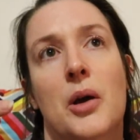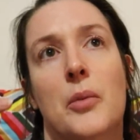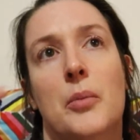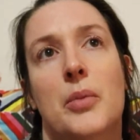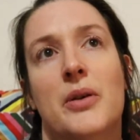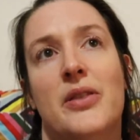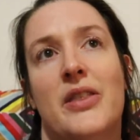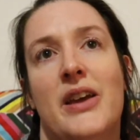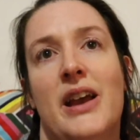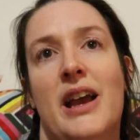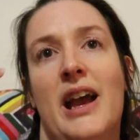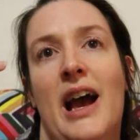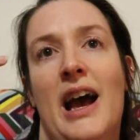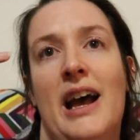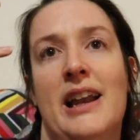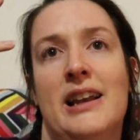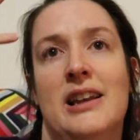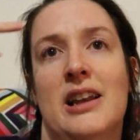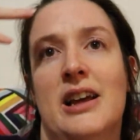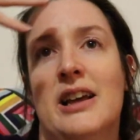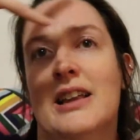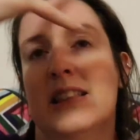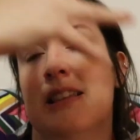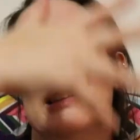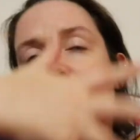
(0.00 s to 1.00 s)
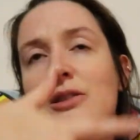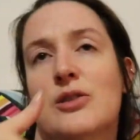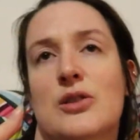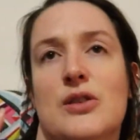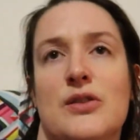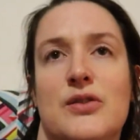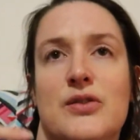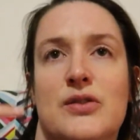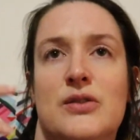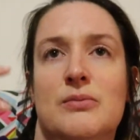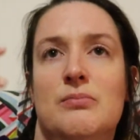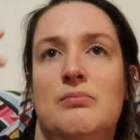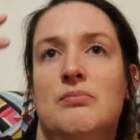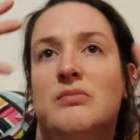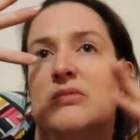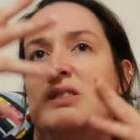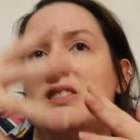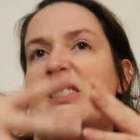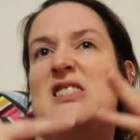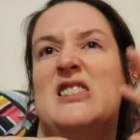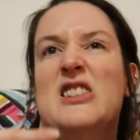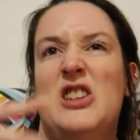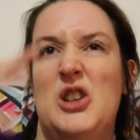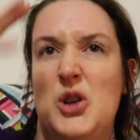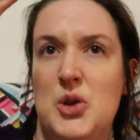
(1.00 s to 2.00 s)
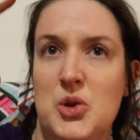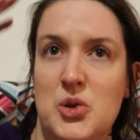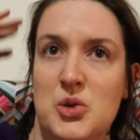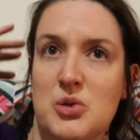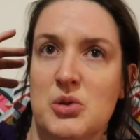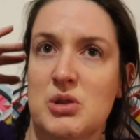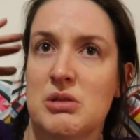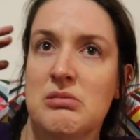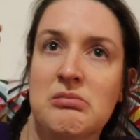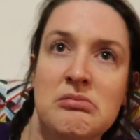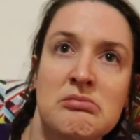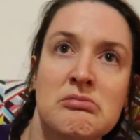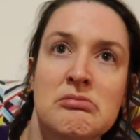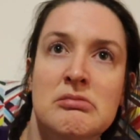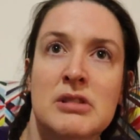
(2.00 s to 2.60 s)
but they had like this sort of snood